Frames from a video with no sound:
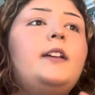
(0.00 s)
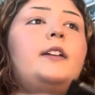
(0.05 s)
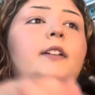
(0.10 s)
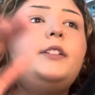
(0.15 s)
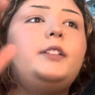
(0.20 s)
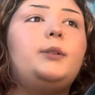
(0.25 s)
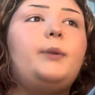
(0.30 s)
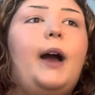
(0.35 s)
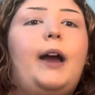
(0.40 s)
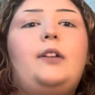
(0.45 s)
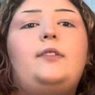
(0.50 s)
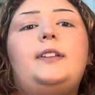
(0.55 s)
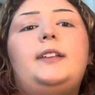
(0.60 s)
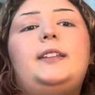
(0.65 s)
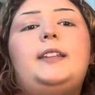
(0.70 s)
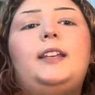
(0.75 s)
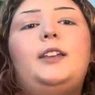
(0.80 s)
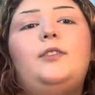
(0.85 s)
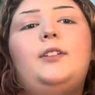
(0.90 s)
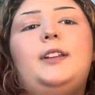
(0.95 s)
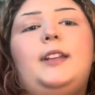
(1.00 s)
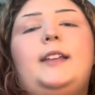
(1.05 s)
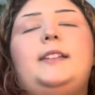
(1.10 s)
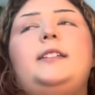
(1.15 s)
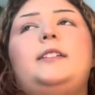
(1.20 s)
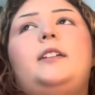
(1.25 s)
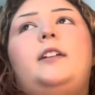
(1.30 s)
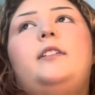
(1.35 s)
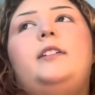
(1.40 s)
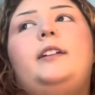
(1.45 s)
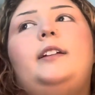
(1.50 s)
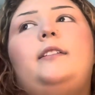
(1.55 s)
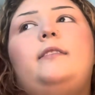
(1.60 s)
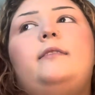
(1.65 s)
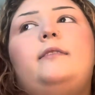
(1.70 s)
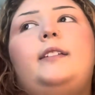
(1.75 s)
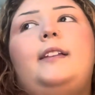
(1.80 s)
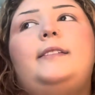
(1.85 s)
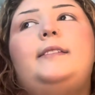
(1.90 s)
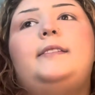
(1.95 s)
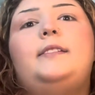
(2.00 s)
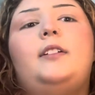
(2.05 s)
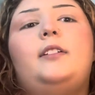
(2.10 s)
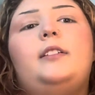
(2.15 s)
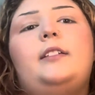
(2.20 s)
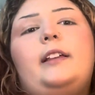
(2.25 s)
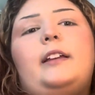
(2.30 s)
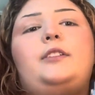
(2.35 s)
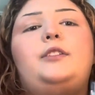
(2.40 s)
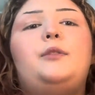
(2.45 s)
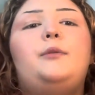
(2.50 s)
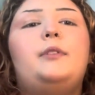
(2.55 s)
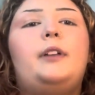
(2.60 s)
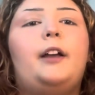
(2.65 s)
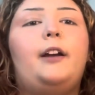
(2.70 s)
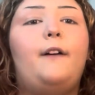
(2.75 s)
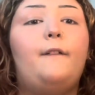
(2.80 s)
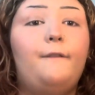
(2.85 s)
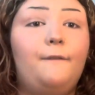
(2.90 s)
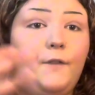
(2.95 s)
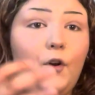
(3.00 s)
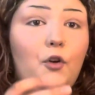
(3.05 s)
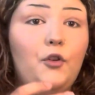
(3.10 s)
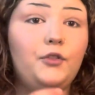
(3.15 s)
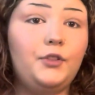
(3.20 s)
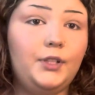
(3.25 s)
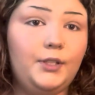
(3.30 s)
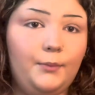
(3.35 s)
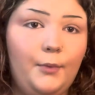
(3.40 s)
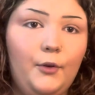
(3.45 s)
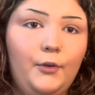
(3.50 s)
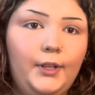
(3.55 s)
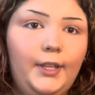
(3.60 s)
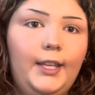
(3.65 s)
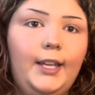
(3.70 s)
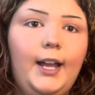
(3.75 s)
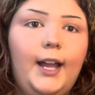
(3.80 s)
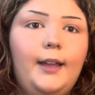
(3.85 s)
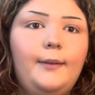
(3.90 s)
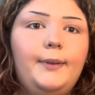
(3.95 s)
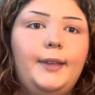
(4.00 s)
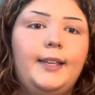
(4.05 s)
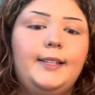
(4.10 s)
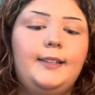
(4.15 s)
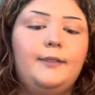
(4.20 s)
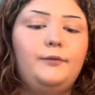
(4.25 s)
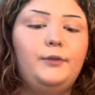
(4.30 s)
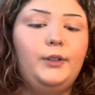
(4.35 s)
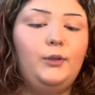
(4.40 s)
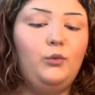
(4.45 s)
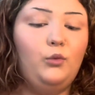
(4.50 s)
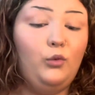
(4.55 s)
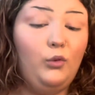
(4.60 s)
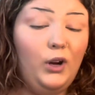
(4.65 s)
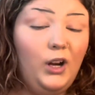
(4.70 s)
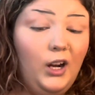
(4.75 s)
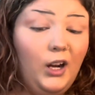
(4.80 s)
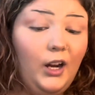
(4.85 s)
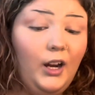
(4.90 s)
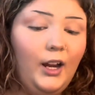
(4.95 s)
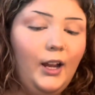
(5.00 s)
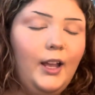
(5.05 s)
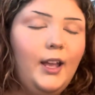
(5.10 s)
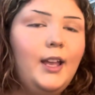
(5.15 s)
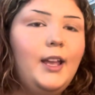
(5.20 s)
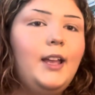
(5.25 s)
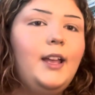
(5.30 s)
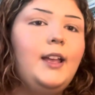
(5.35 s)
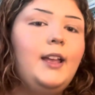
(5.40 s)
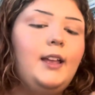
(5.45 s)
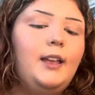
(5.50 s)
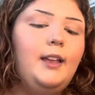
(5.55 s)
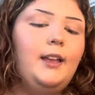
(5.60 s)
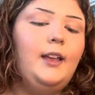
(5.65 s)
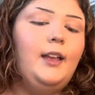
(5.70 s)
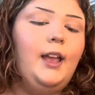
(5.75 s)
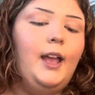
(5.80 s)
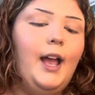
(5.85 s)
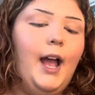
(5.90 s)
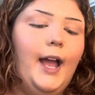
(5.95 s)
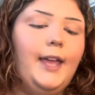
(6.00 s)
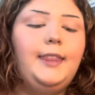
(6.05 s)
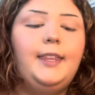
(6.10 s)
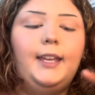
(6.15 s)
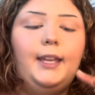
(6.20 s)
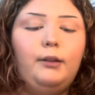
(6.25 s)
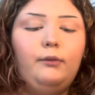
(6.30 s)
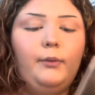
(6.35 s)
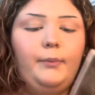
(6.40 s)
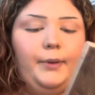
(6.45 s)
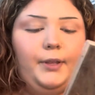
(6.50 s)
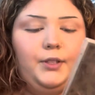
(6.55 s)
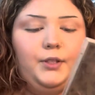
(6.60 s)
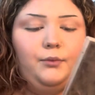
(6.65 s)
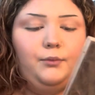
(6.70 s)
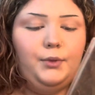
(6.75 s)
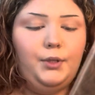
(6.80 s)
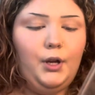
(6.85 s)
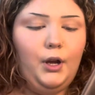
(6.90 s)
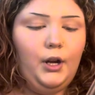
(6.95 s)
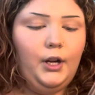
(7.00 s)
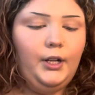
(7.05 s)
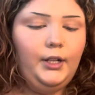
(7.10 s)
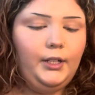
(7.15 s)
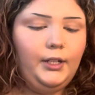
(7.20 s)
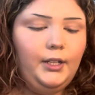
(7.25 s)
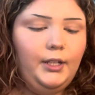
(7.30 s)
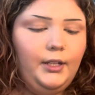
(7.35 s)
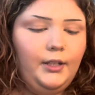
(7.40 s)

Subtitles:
So I don't think that you can necessarily like do like a full smoky eye, because if we were, I think it would be too dark.